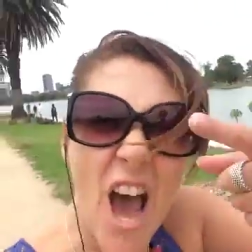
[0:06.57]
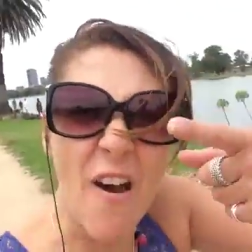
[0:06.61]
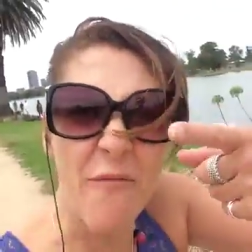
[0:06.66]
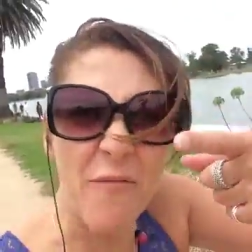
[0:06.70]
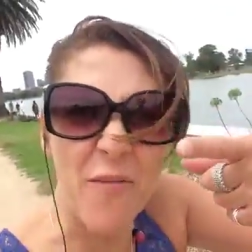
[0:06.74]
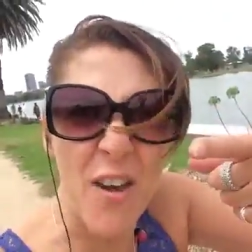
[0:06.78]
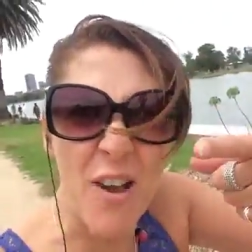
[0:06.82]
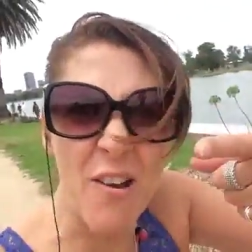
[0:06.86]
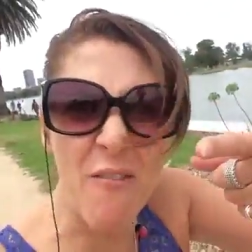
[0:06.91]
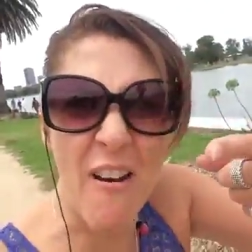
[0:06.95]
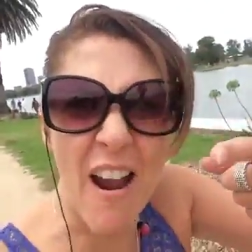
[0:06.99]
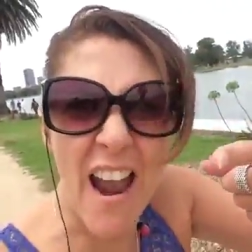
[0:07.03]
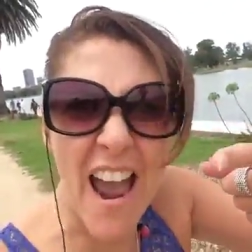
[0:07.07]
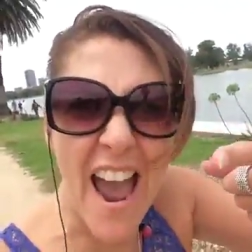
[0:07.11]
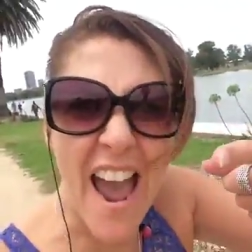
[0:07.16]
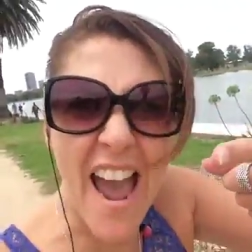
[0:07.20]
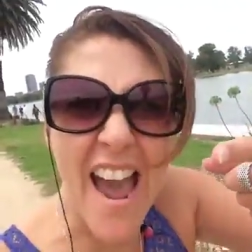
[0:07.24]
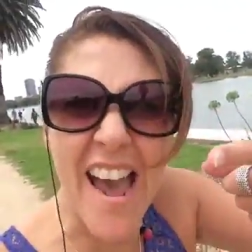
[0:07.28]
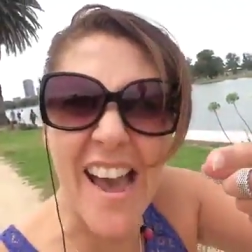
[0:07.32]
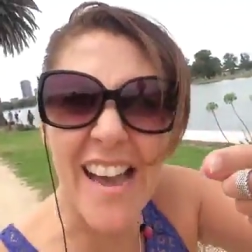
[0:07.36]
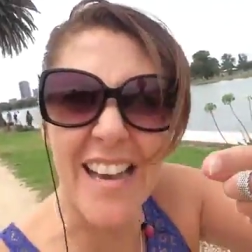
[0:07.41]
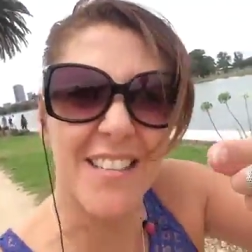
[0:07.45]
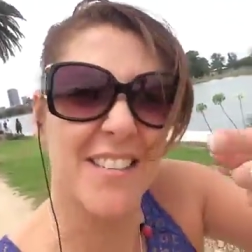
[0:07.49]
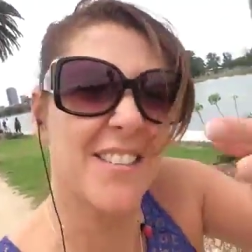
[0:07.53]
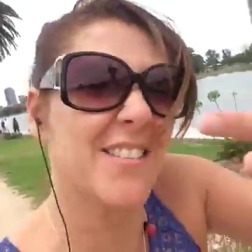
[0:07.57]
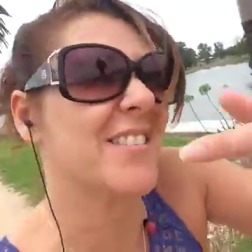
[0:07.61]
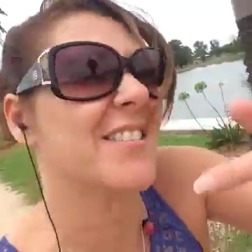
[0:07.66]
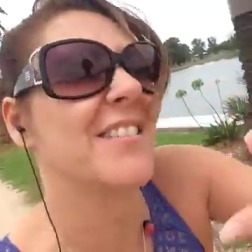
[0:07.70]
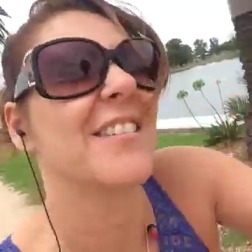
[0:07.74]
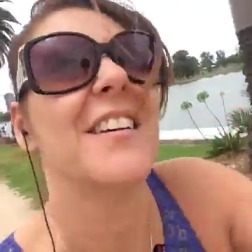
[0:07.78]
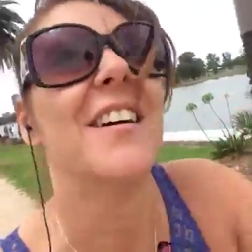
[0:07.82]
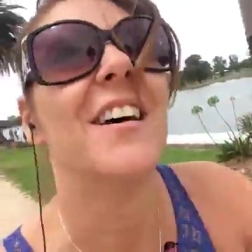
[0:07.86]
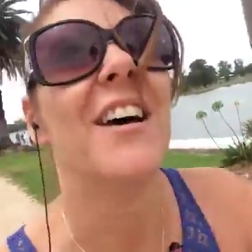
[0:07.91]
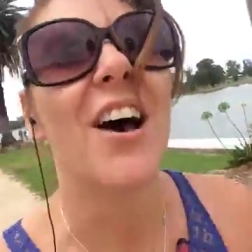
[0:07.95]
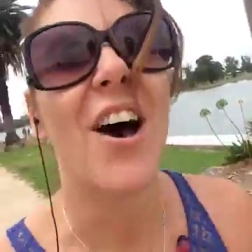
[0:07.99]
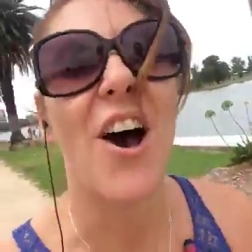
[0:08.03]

Off Your Ass!